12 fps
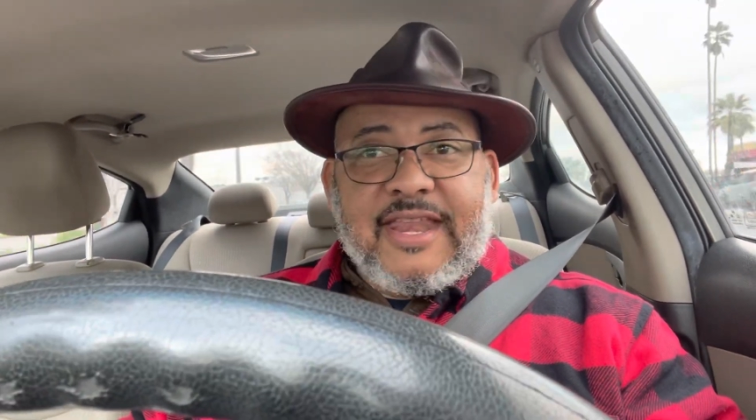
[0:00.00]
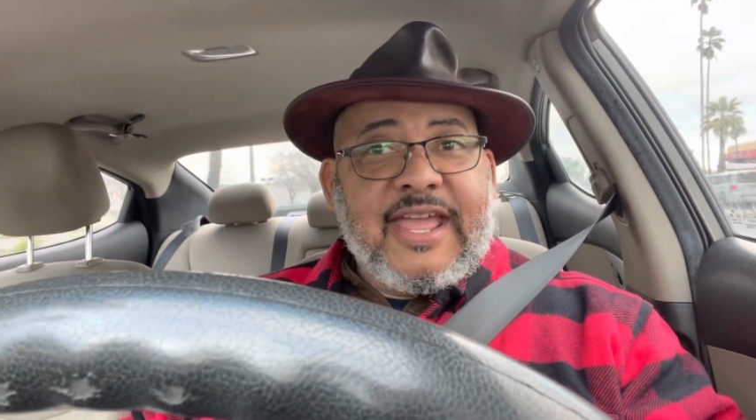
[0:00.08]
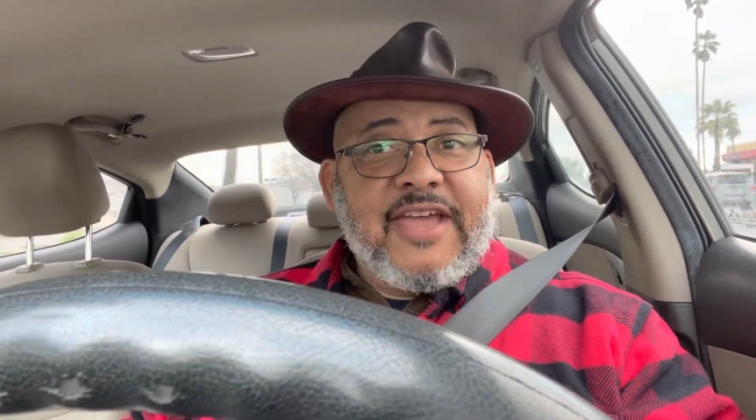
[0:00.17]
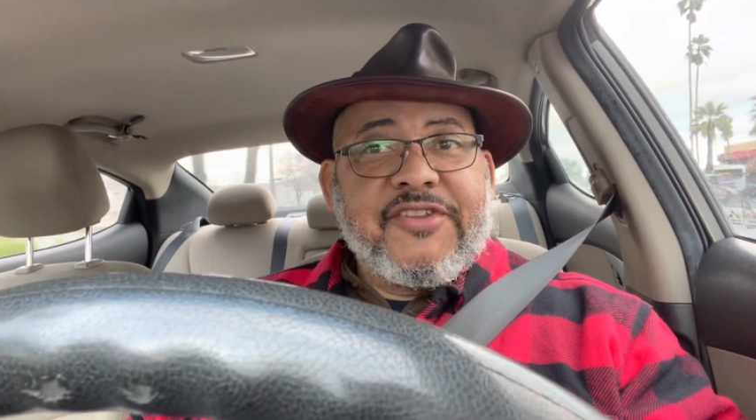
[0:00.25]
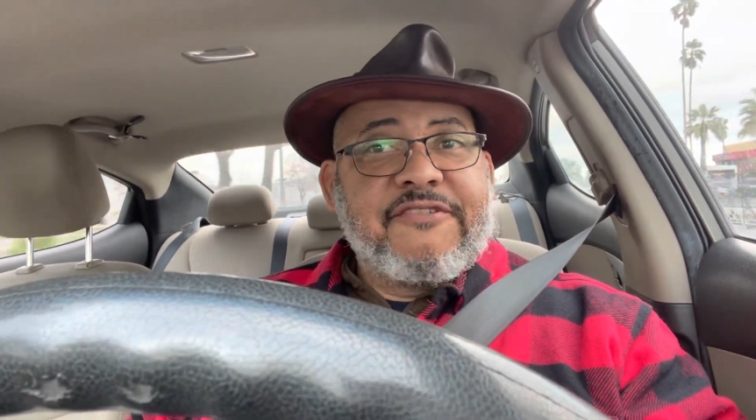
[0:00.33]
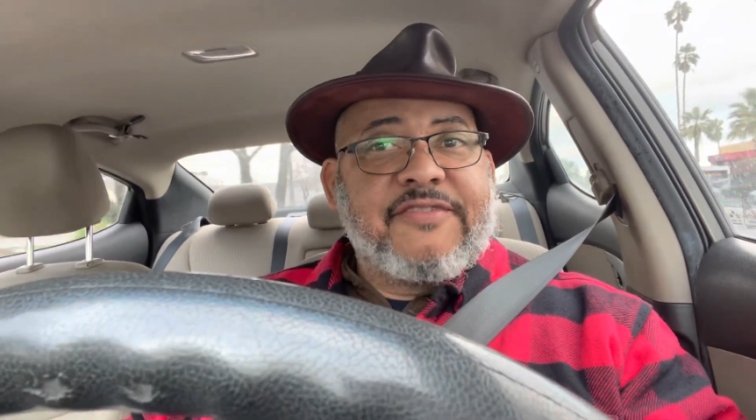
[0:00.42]

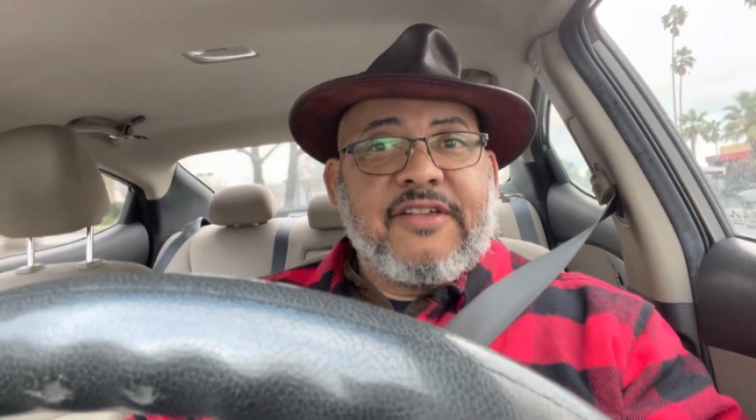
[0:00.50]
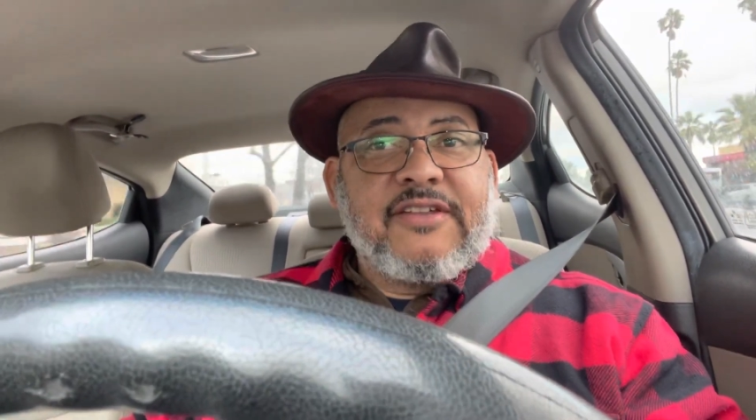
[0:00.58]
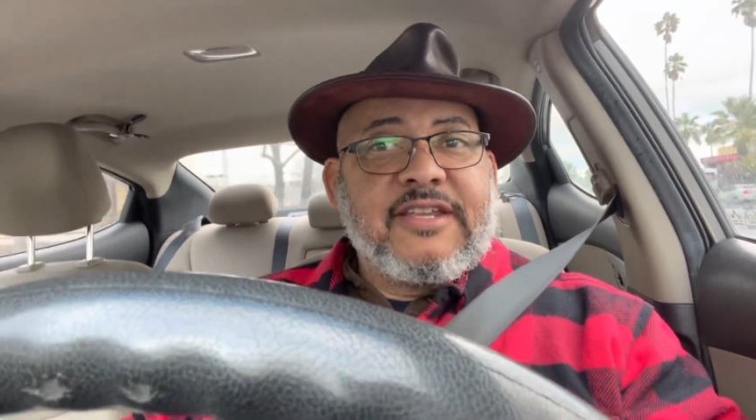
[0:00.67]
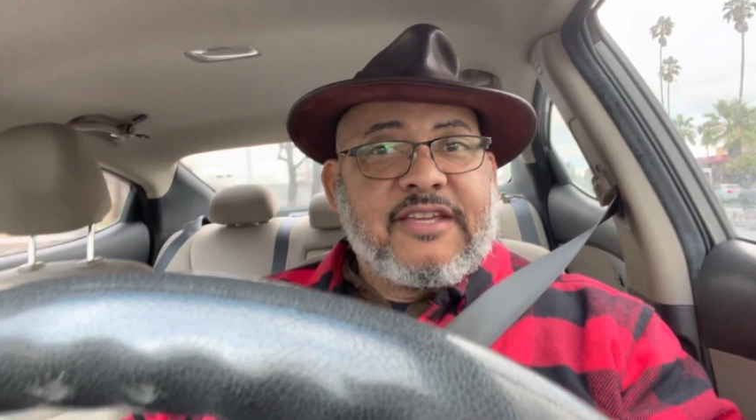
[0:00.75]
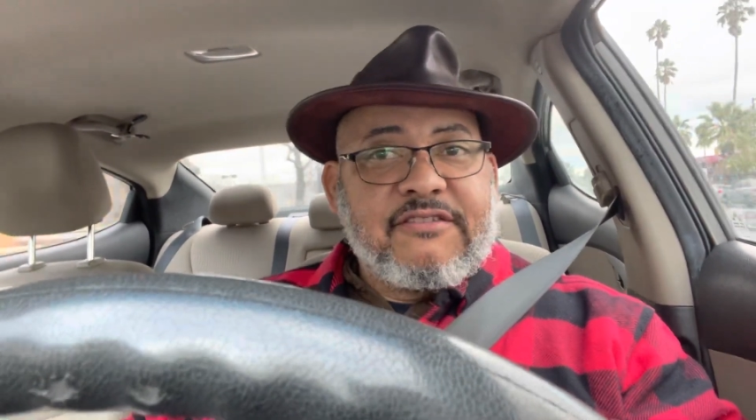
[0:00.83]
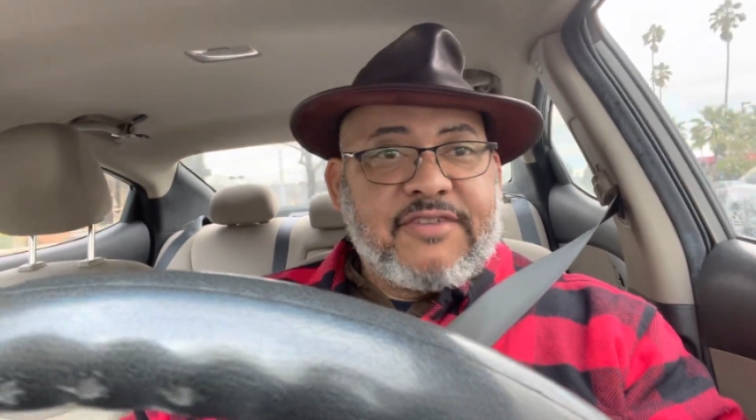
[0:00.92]
have any
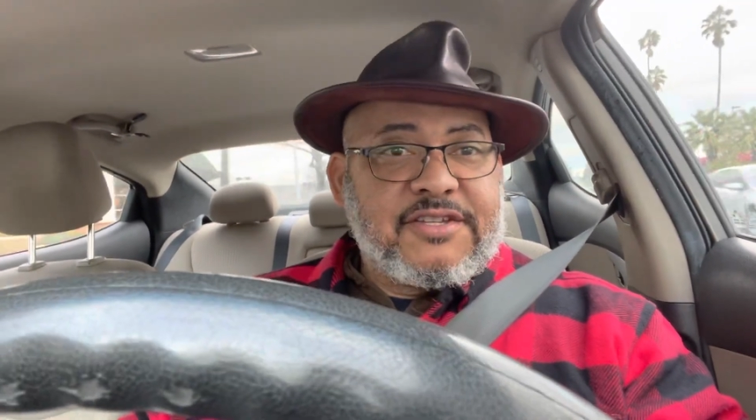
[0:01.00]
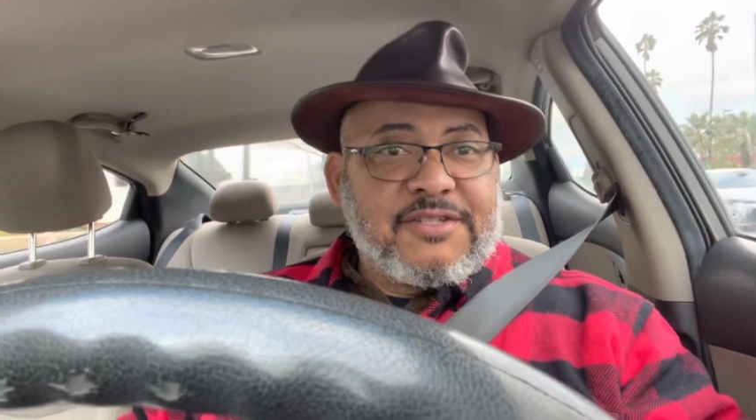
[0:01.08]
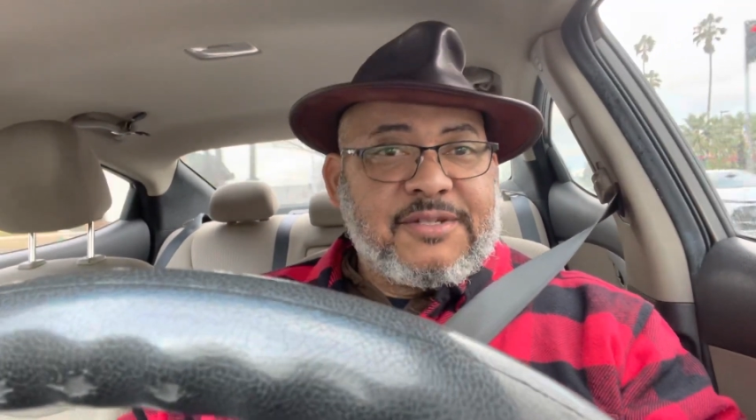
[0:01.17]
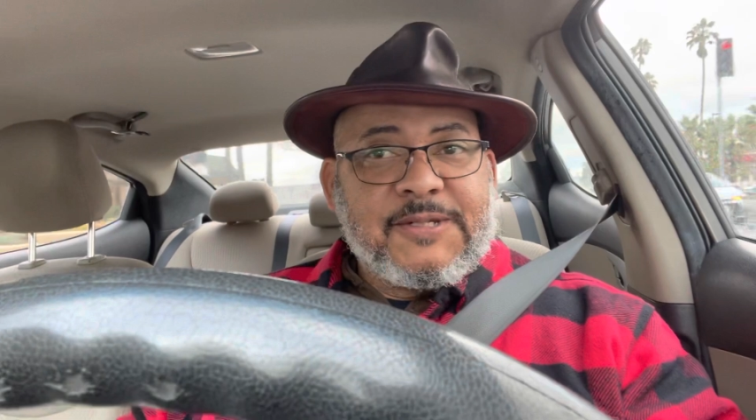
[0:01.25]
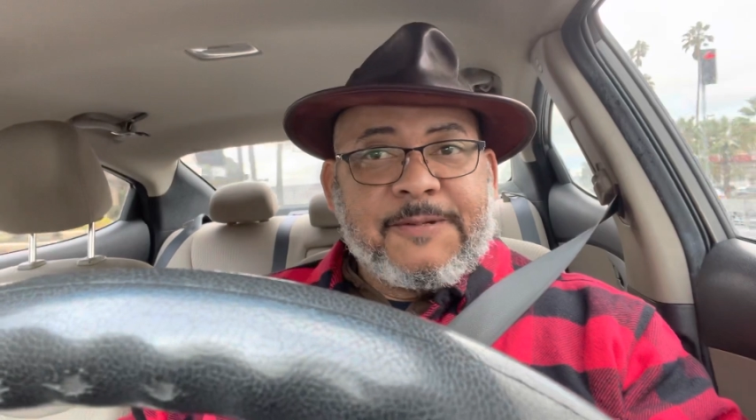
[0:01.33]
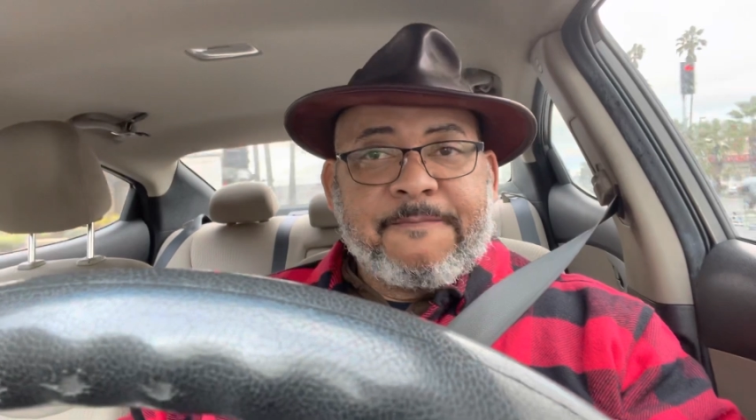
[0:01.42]
felony convictions.